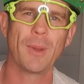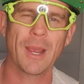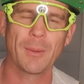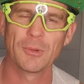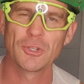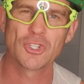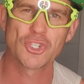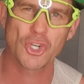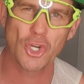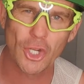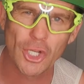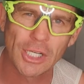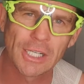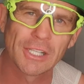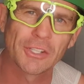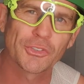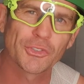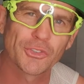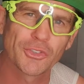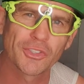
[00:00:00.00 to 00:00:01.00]
but I'm a
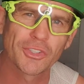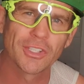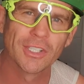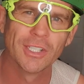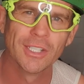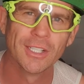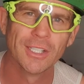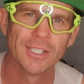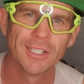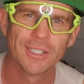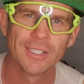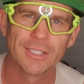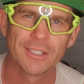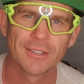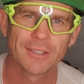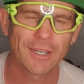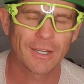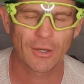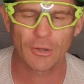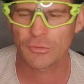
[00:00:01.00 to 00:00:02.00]
journalist,
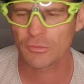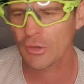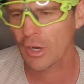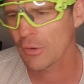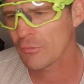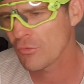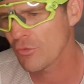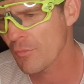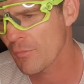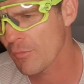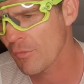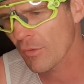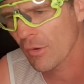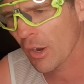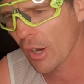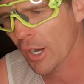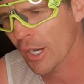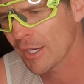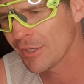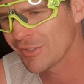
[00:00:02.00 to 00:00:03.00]
and
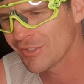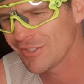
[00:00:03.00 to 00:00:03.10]
I